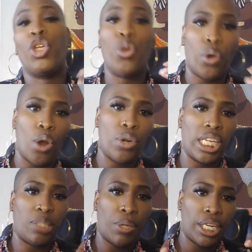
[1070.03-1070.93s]
your own
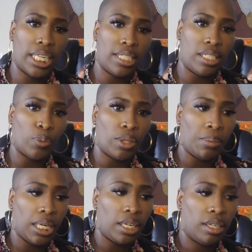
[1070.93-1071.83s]
experiences with
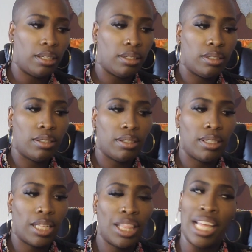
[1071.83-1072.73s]
me.
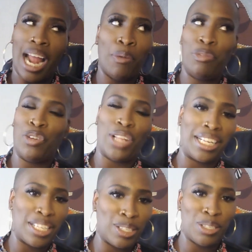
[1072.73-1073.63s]
Then I would feel
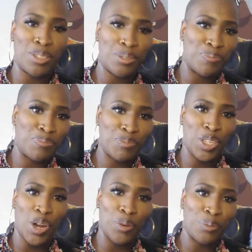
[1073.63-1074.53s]
like this is,
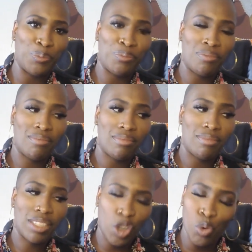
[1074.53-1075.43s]
you know,
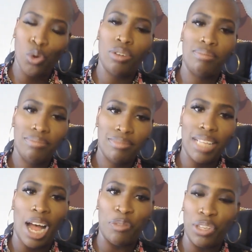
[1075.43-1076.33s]
cool.
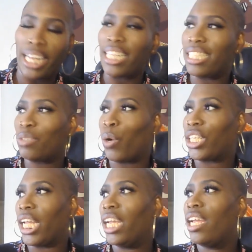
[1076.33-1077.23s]
I'll feel like it's
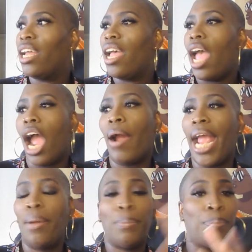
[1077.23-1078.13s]
worth it. All
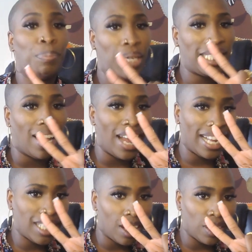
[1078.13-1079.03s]
right. Peace out.
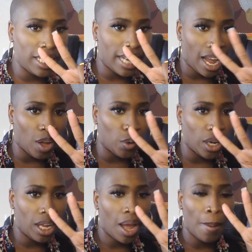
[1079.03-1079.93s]
A-Town
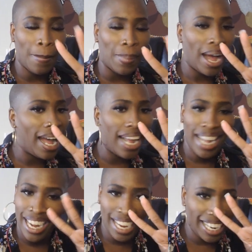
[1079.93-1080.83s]
down.
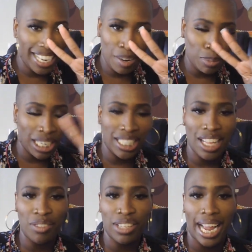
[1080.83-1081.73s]
Bye. Peace,
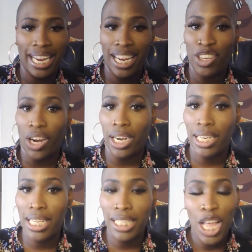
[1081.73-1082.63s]
love, light, and
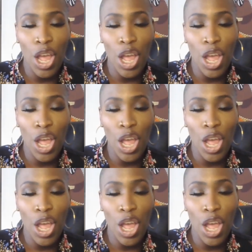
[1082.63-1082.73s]
darkness,